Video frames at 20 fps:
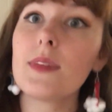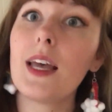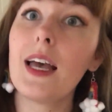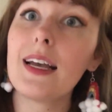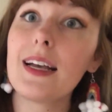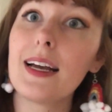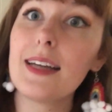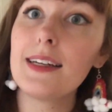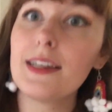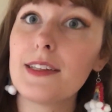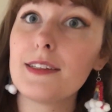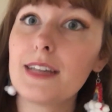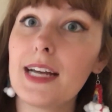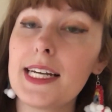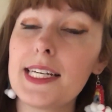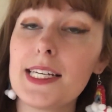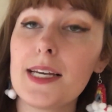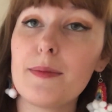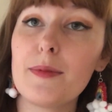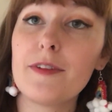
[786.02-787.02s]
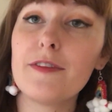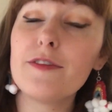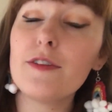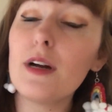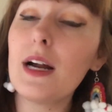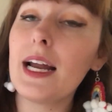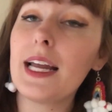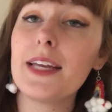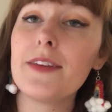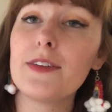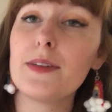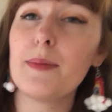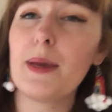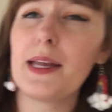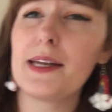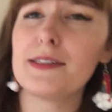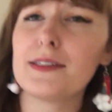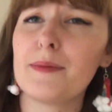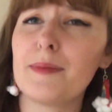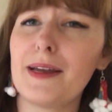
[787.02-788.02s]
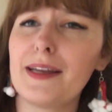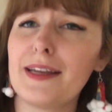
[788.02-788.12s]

Got another idea before I even made it to my